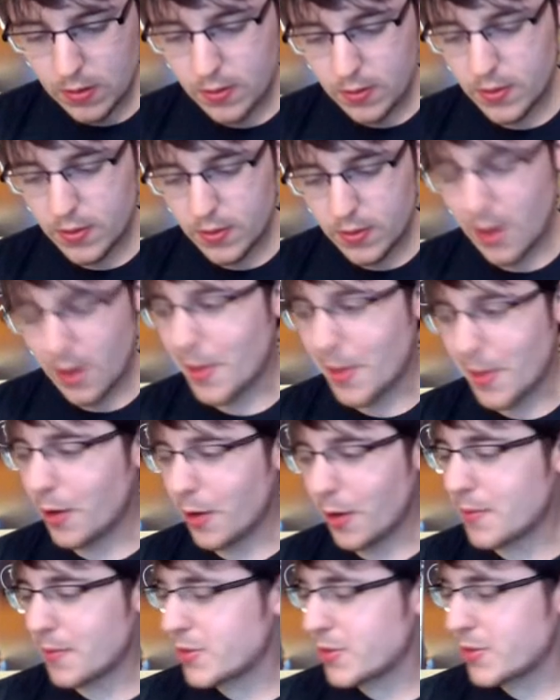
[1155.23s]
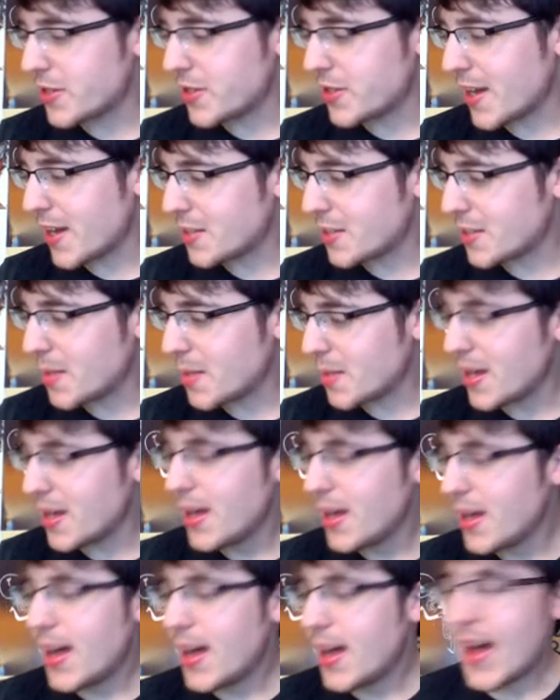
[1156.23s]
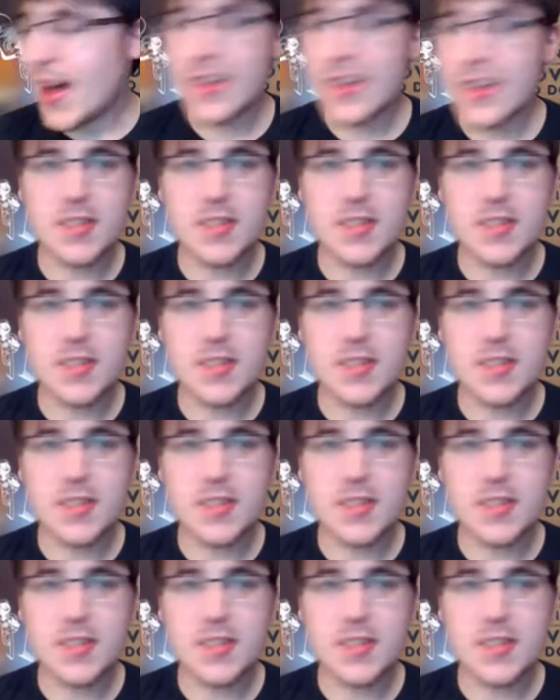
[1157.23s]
my girlfriend just texted me. I had